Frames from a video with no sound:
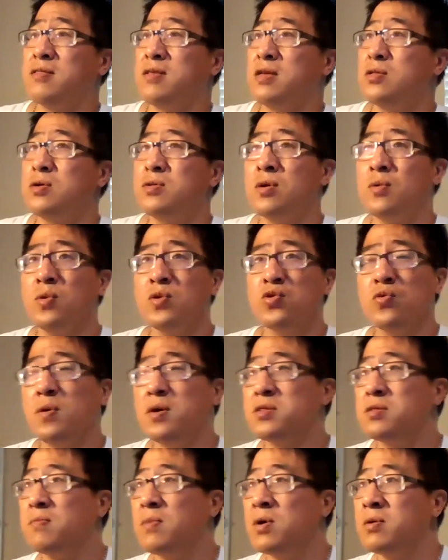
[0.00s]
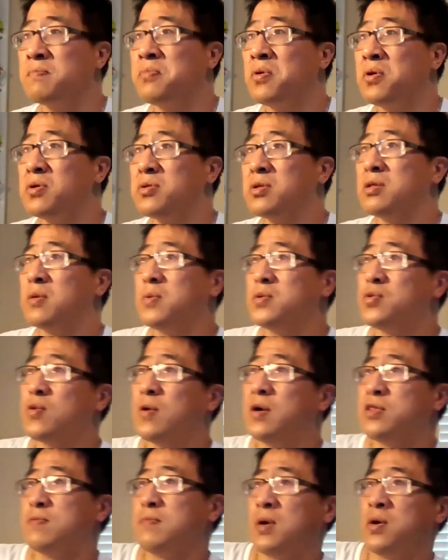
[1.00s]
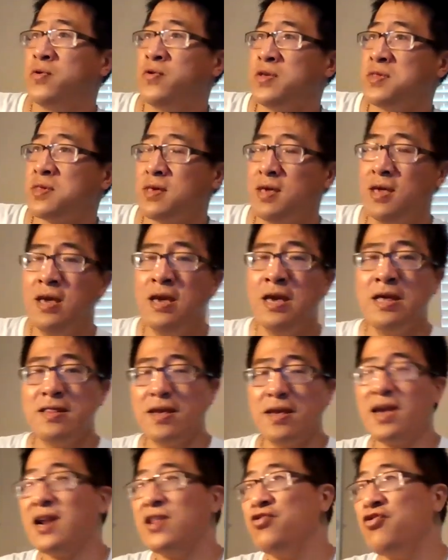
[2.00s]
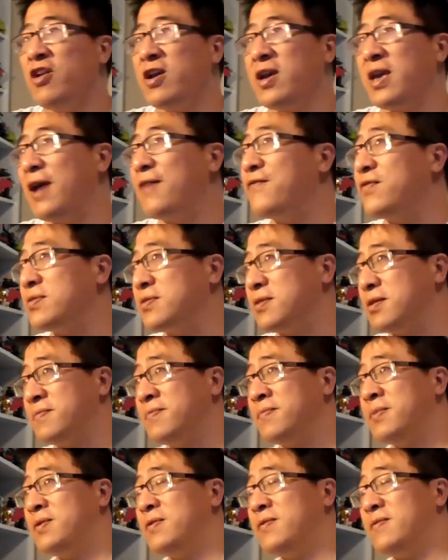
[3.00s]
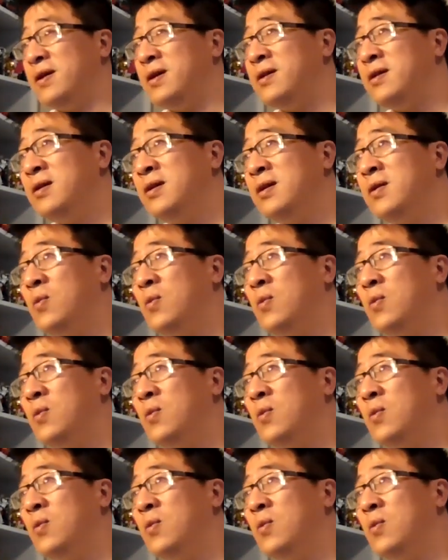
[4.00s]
They don't know which one is more important and which one is more risky. They got to check everything, right?